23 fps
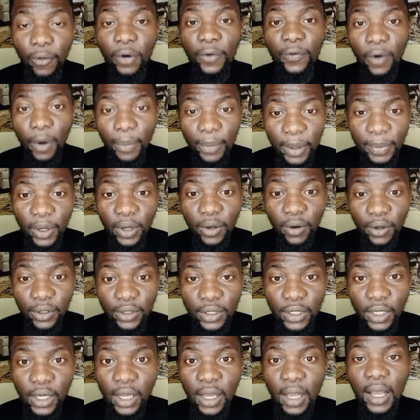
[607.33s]
of
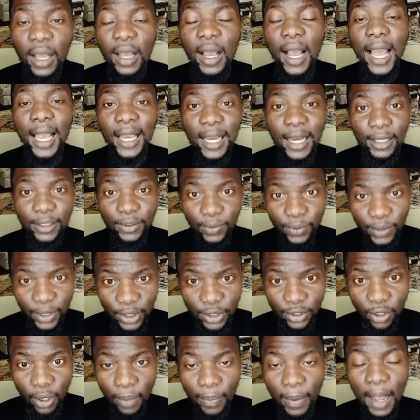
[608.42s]
denigrating the Igbo race.